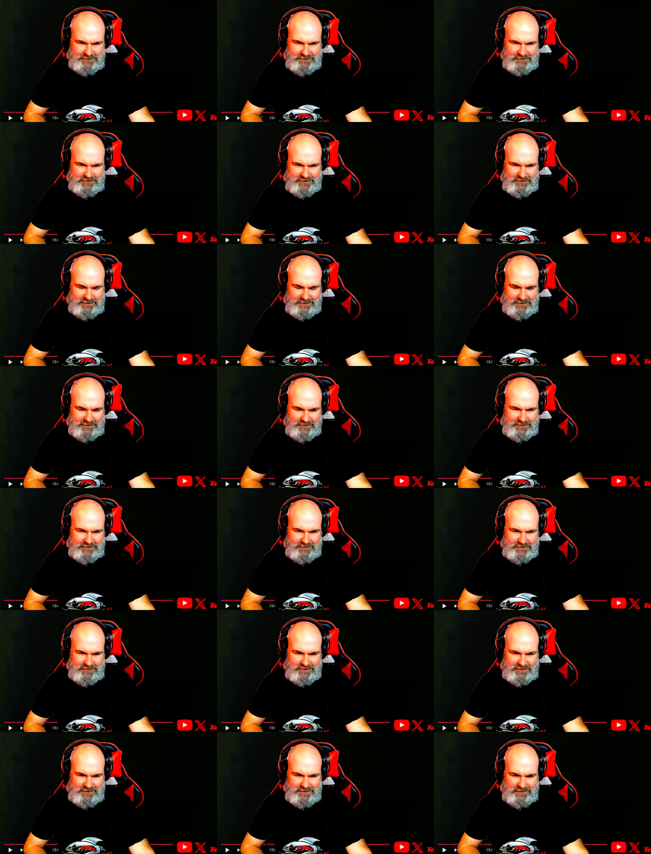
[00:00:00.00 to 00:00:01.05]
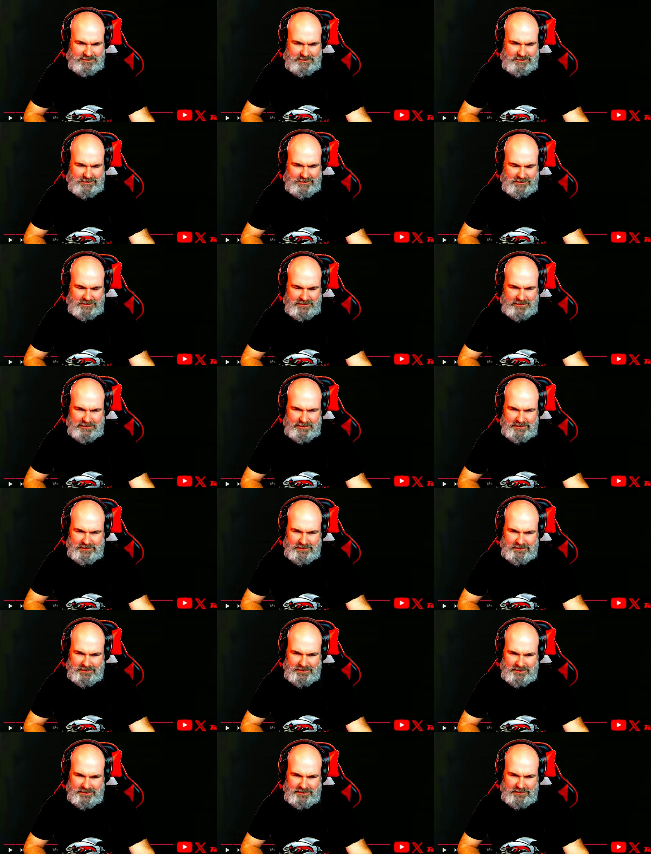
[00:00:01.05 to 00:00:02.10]

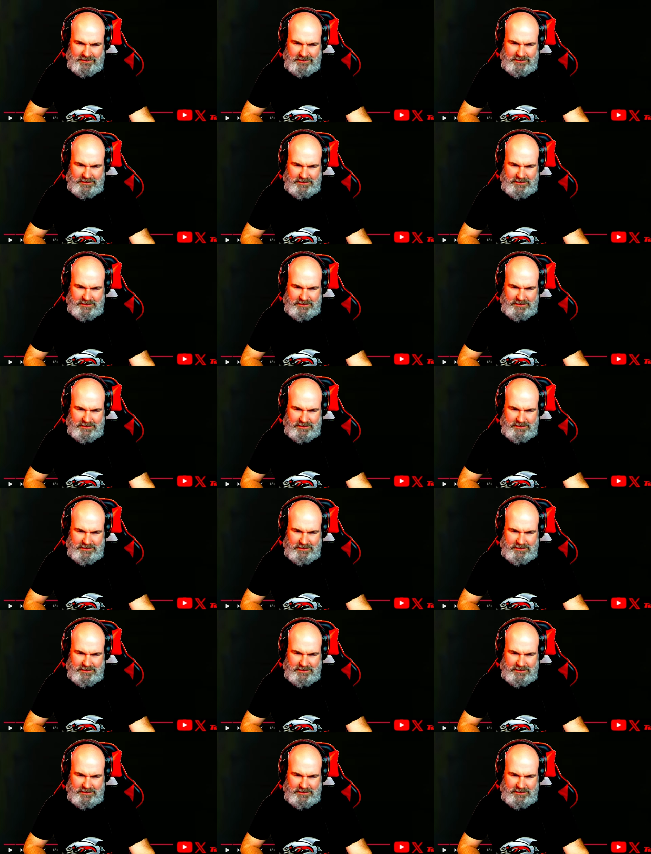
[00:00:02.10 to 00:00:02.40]
Nobody speaks.